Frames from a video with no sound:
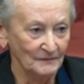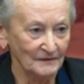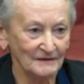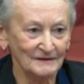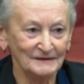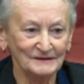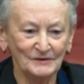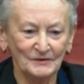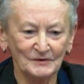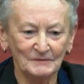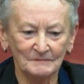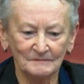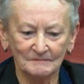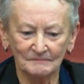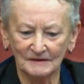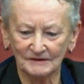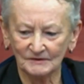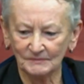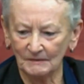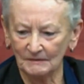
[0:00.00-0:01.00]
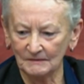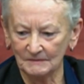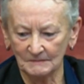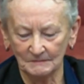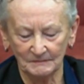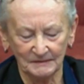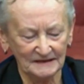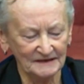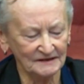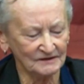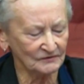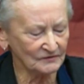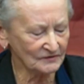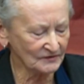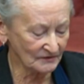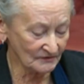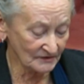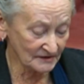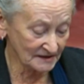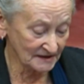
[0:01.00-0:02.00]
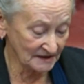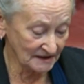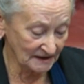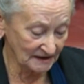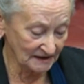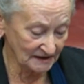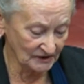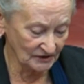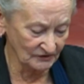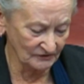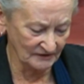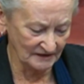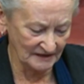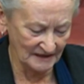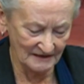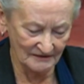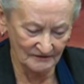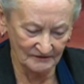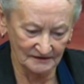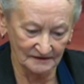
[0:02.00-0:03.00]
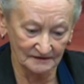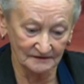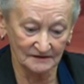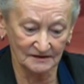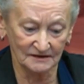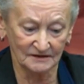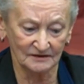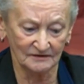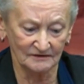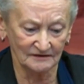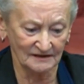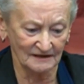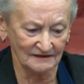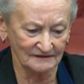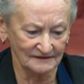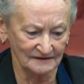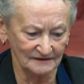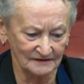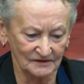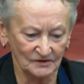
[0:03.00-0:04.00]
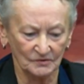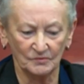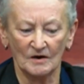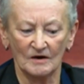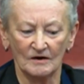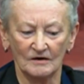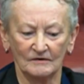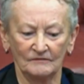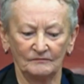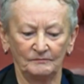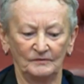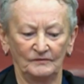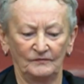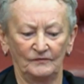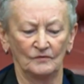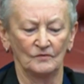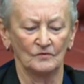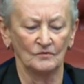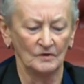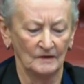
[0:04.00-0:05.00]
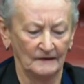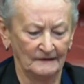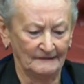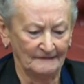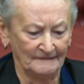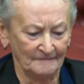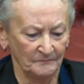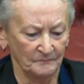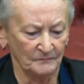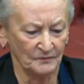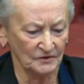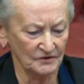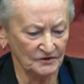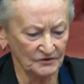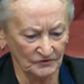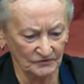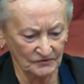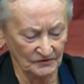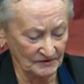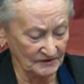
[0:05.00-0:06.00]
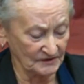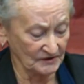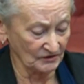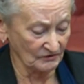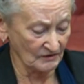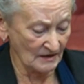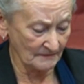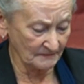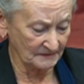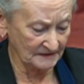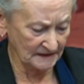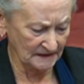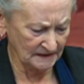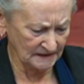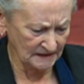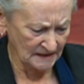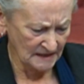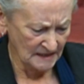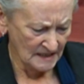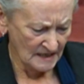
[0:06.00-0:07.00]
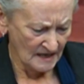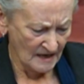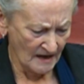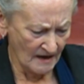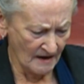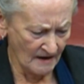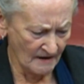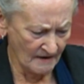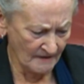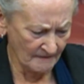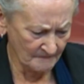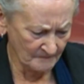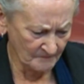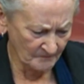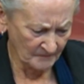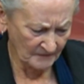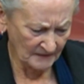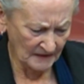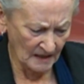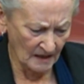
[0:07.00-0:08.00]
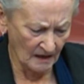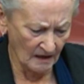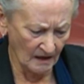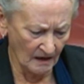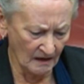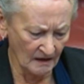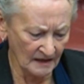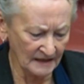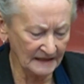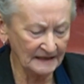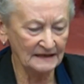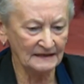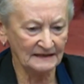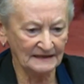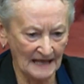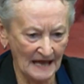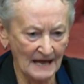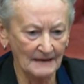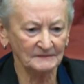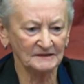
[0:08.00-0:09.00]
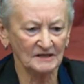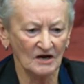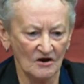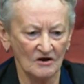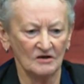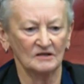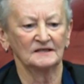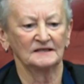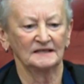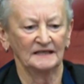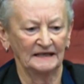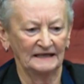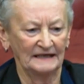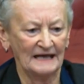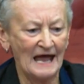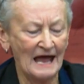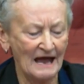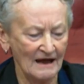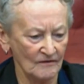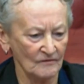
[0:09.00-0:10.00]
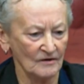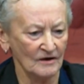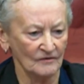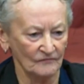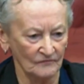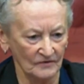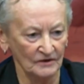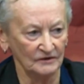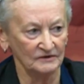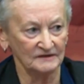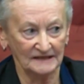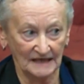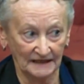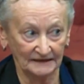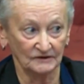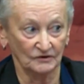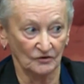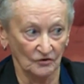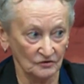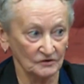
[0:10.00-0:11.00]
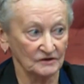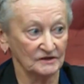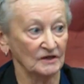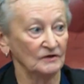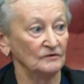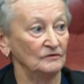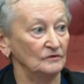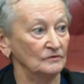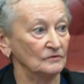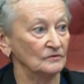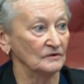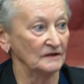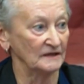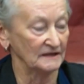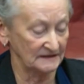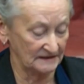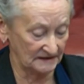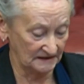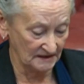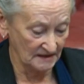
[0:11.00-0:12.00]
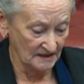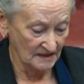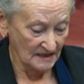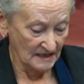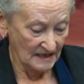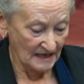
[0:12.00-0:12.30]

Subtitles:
When I was on the Metropolitan Police Authority, 2000 to 2012, before Boris Johnson scrapped it, I kept asking how our roads had got so lawless